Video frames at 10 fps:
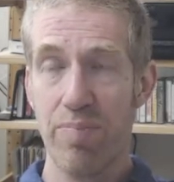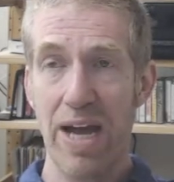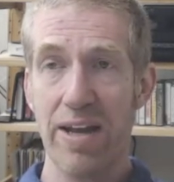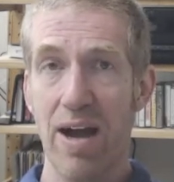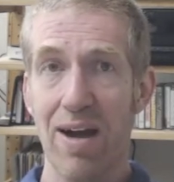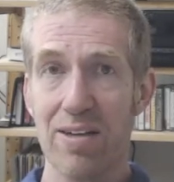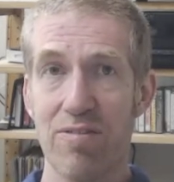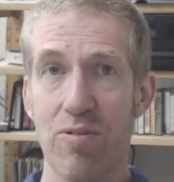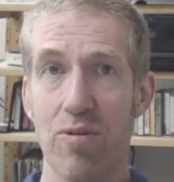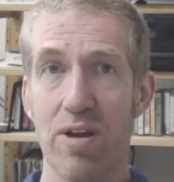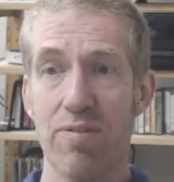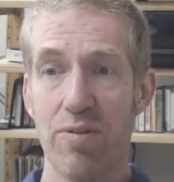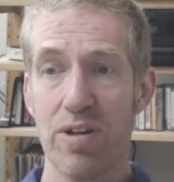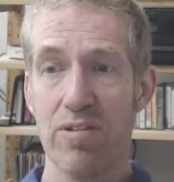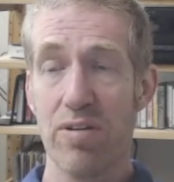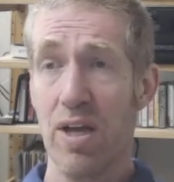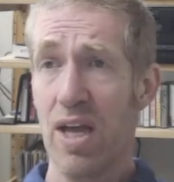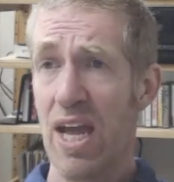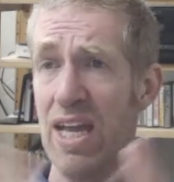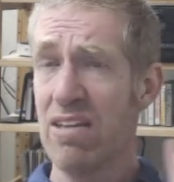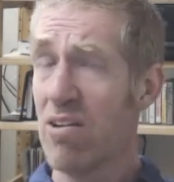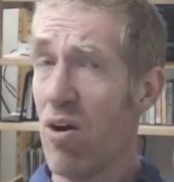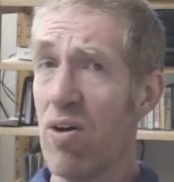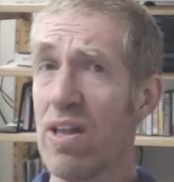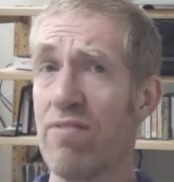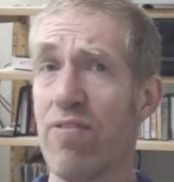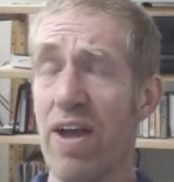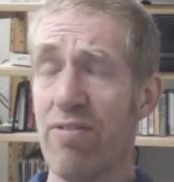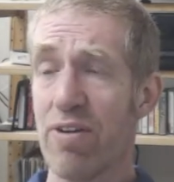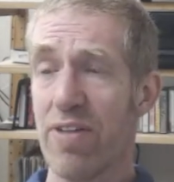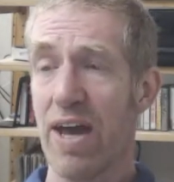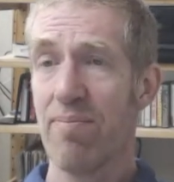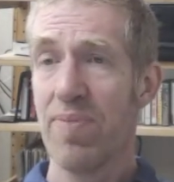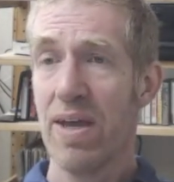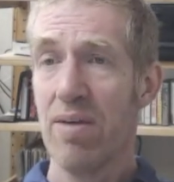bad hearts for whatever reason. He's all in favor of that.